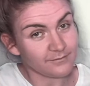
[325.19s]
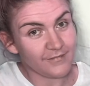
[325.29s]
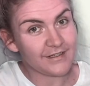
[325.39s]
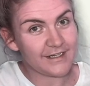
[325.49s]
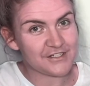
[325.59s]

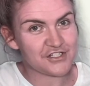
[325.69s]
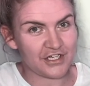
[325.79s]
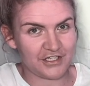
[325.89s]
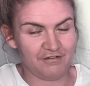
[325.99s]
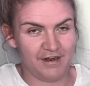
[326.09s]
Let's check
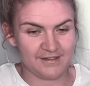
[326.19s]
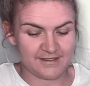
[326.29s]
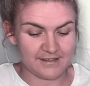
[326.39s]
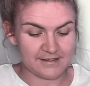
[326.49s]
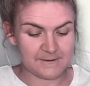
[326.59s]
your
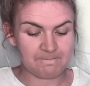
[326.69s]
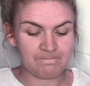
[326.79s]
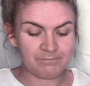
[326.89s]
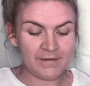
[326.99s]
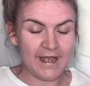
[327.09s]
answers.
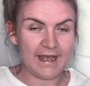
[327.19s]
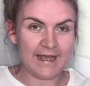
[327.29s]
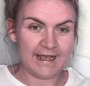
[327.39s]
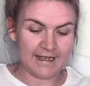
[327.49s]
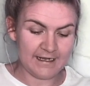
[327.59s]

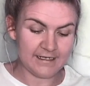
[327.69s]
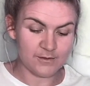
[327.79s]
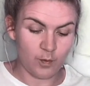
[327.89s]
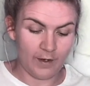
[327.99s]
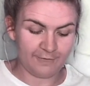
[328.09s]
A is
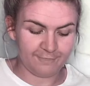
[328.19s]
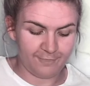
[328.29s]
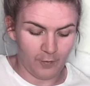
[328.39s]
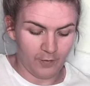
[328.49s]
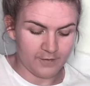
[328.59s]
1,
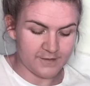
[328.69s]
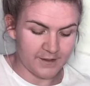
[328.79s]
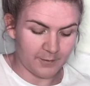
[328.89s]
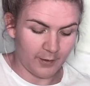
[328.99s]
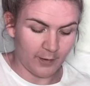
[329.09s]
4, so I'm
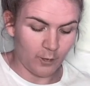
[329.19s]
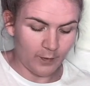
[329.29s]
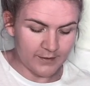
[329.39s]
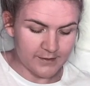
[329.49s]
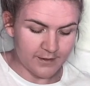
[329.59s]
going 1
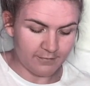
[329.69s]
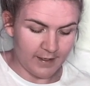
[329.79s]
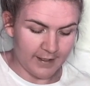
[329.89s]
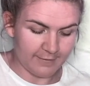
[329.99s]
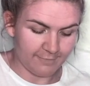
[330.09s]
to the
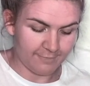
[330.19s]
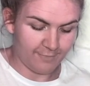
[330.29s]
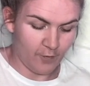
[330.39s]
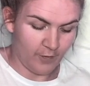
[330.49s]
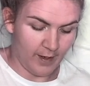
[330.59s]
right and
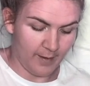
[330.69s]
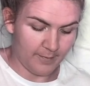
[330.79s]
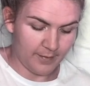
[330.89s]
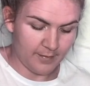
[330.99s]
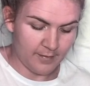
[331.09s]
4 up.
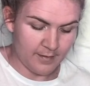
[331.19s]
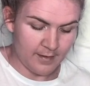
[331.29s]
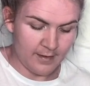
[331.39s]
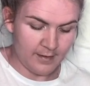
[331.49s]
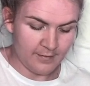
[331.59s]

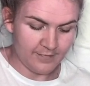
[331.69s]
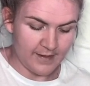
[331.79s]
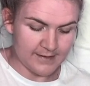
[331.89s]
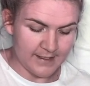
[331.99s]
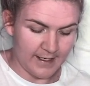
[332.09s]
That's
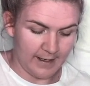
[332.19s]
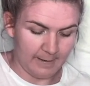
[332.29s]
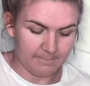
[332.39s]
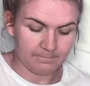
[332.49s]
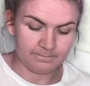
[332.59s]
A.
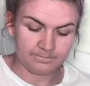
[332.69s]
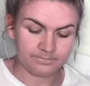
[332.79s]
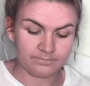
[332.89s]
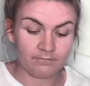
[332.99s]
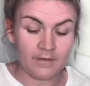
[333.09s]

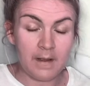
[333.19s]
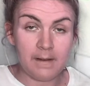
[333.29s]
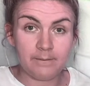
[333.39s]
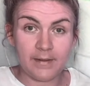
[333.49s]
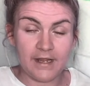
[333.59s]

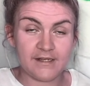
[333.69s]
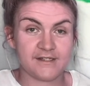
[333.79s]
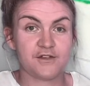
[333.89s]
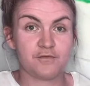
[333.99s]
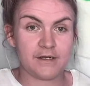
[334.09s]
B is
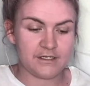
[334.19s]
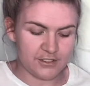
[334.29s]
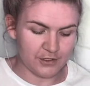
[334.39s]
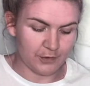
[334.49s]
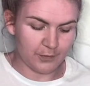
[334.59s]
3,
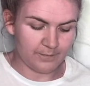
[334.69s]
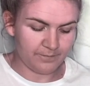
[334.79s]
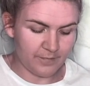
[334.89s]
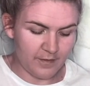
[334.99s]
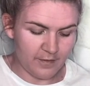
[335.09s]
2,
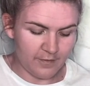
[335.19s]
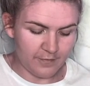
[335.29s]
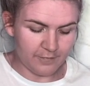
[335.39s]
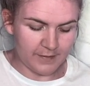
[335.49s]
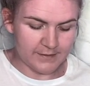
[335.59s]

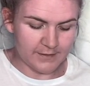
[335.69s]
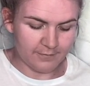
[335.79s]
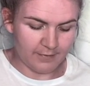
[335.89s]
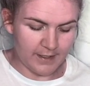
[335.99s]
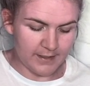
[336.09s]
3 to the
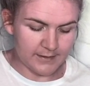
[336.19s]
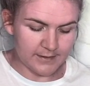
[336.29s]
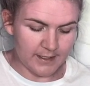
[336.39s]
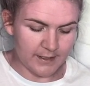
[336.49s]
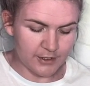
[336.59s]
right
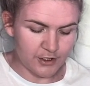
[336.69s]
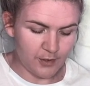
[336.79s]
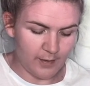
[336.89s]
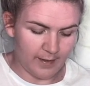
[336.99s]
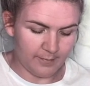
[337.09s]
and 2
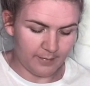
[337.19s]
up.